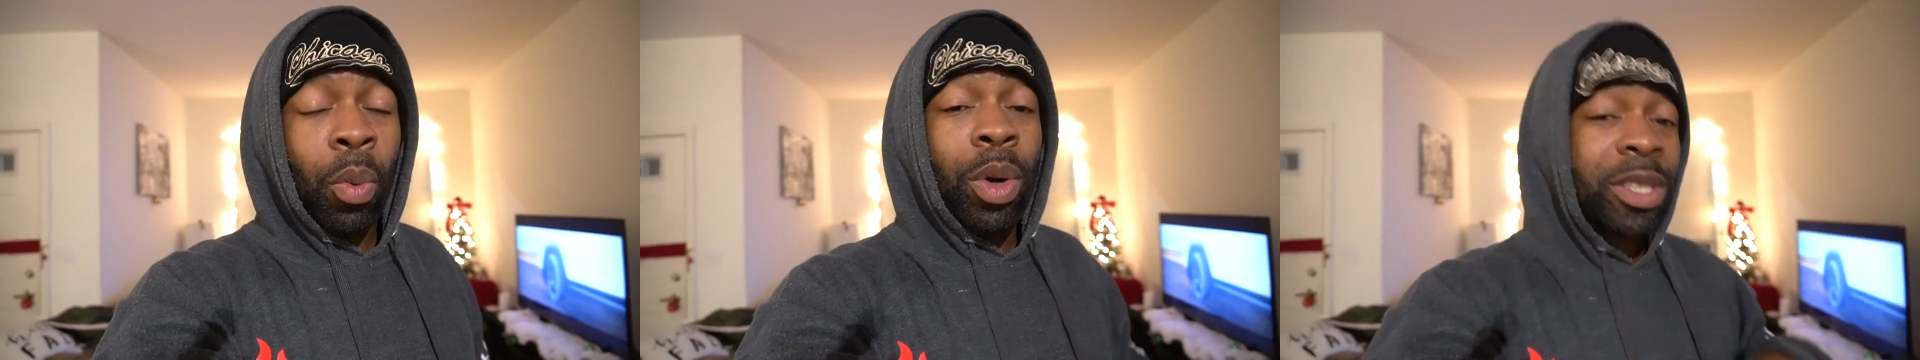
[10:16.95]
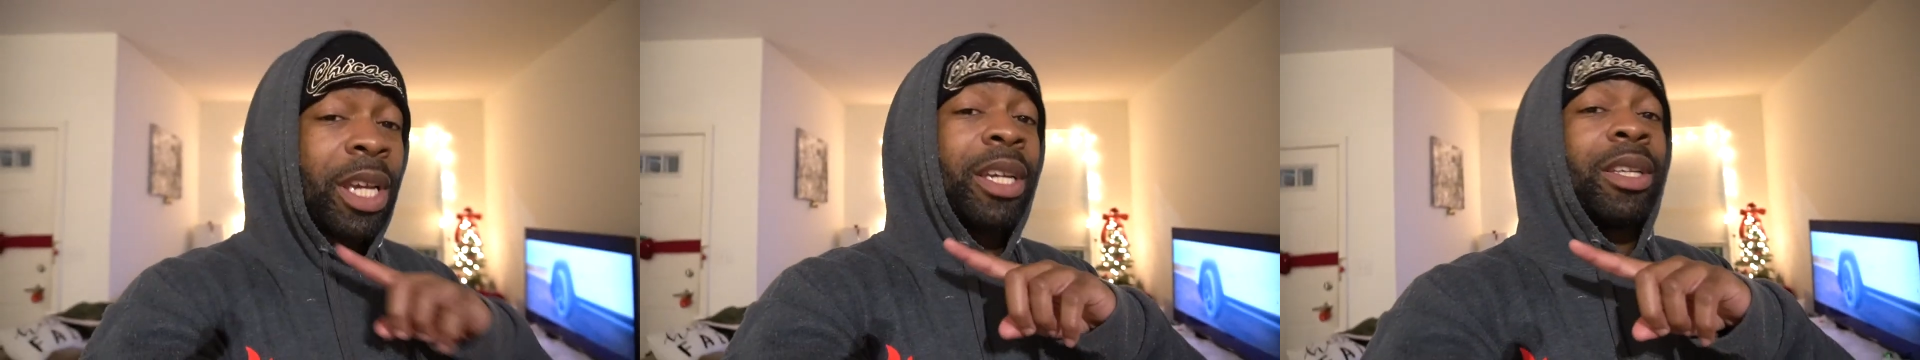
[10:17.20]

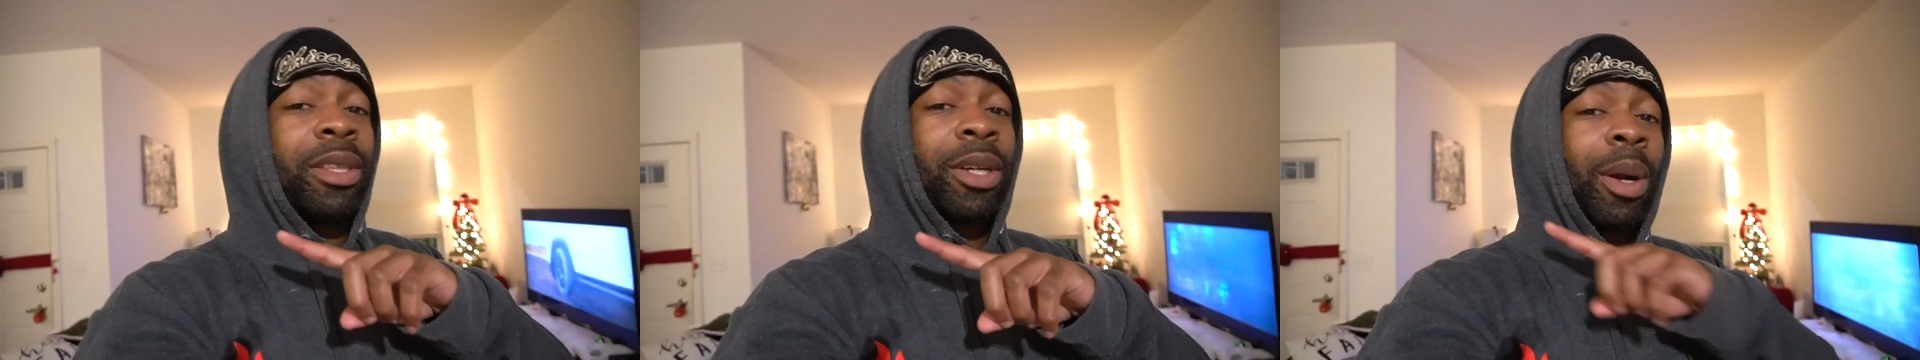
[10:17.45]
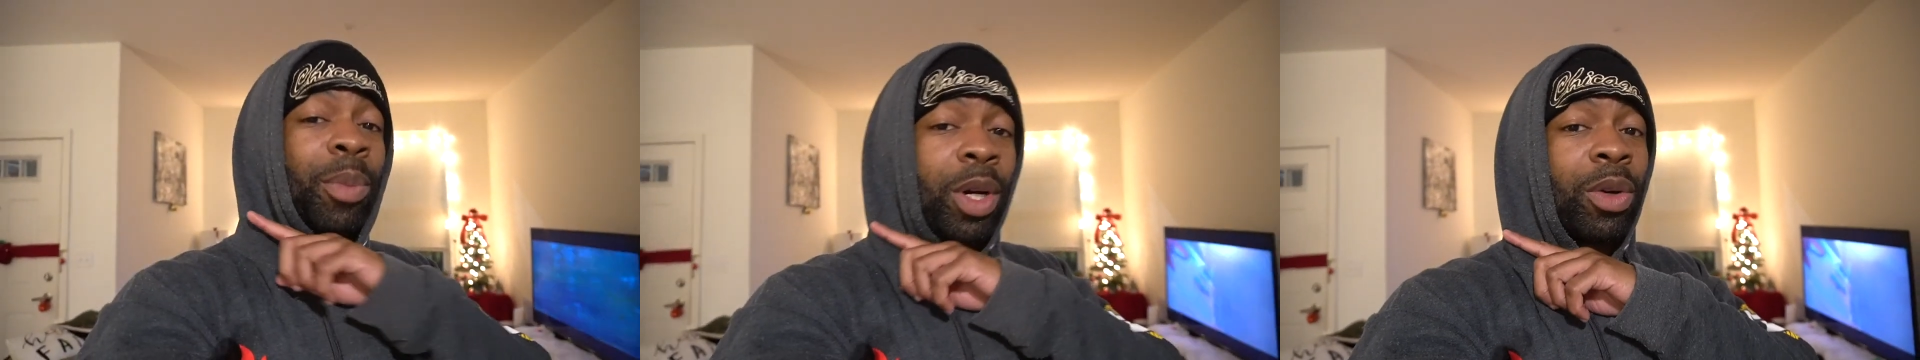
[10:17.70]
Once I get there,
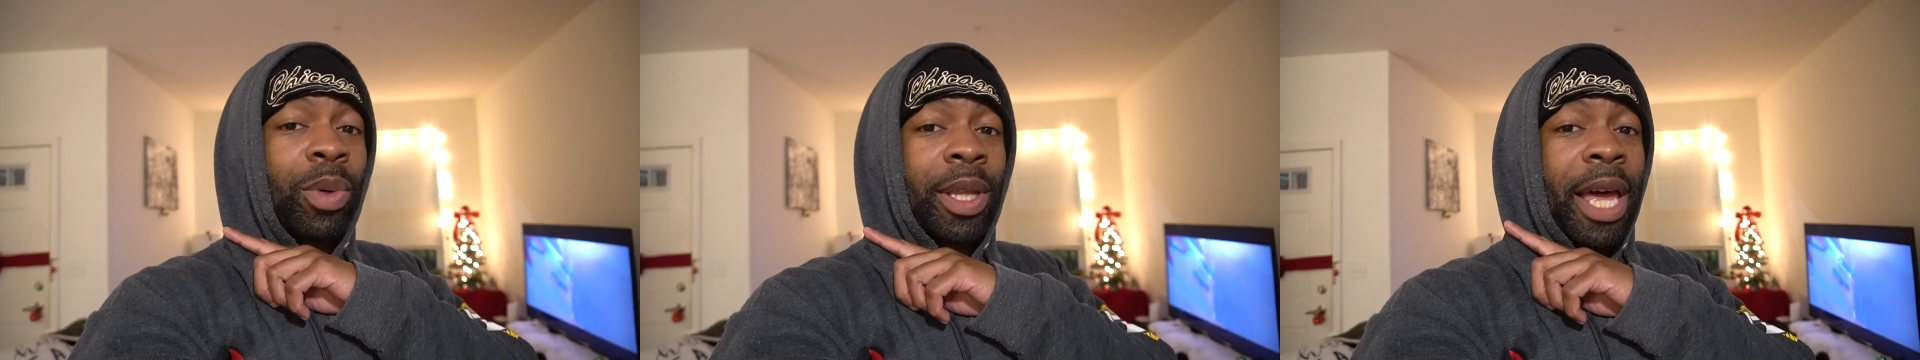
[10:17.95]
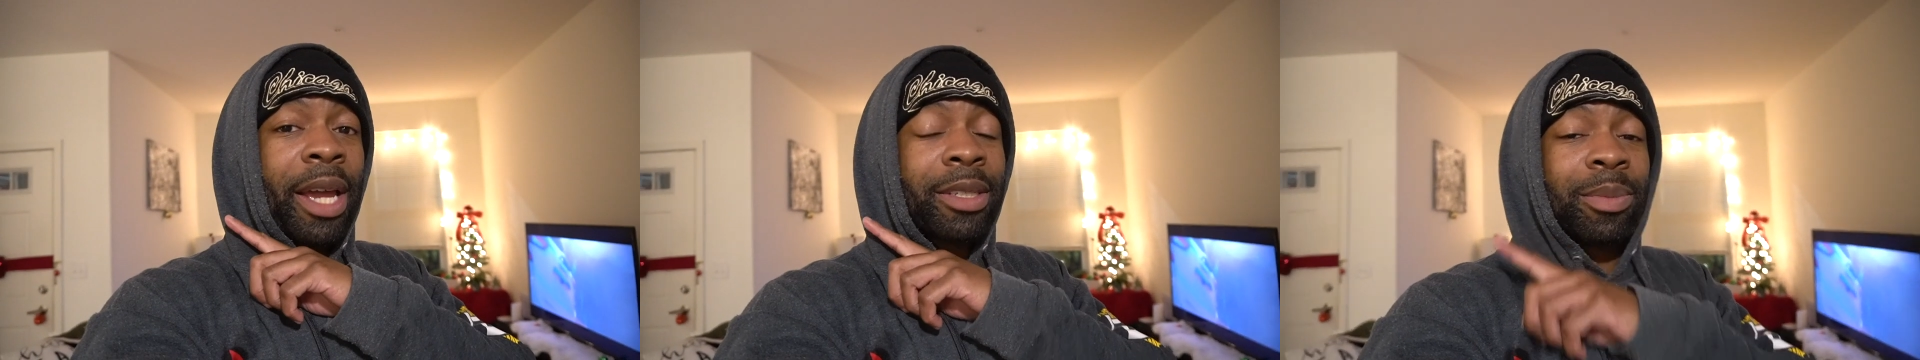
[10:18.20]
I'm gonna
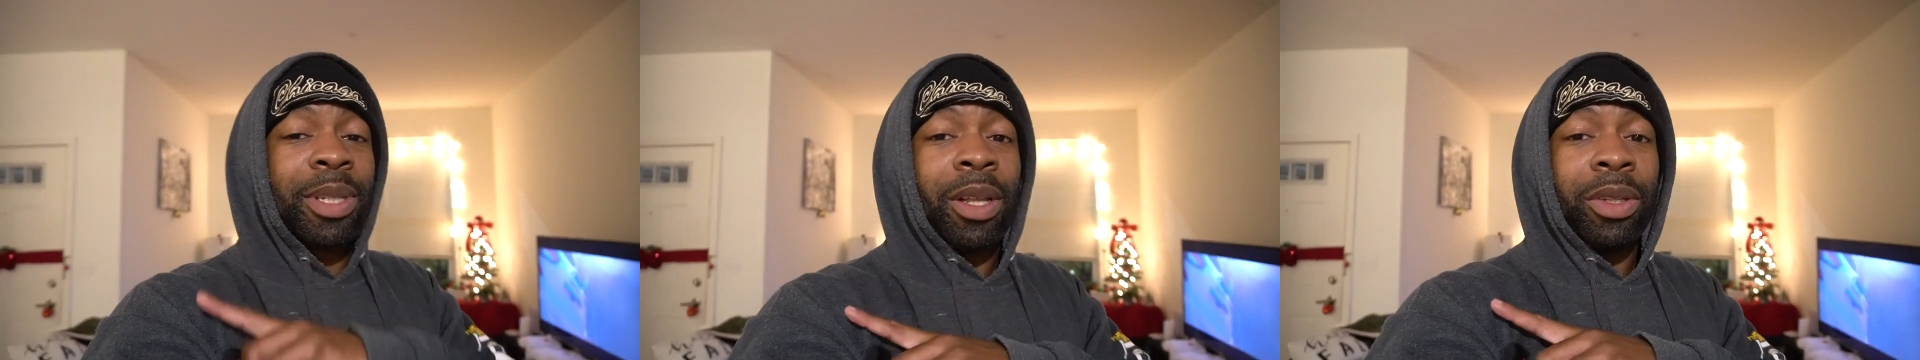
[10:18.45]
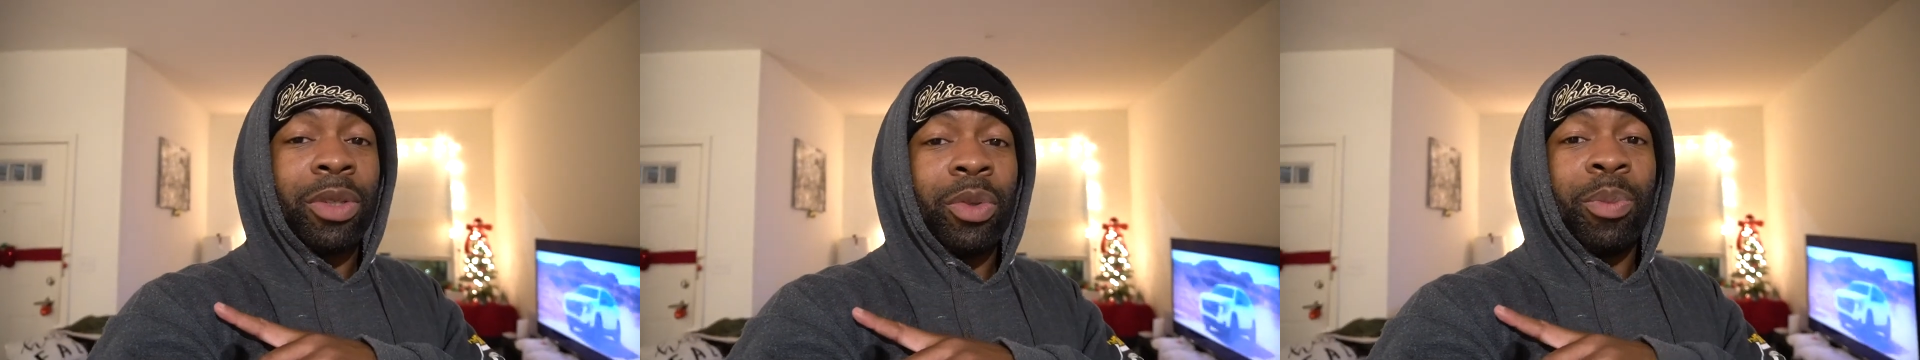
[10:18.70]
relax, I'm
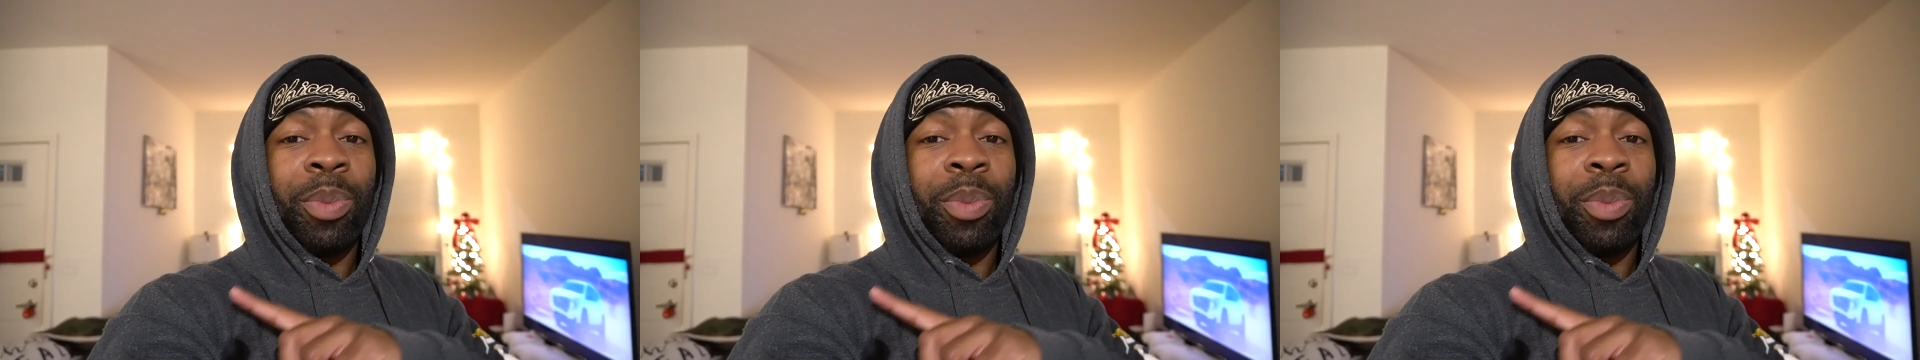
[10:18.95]
telling you.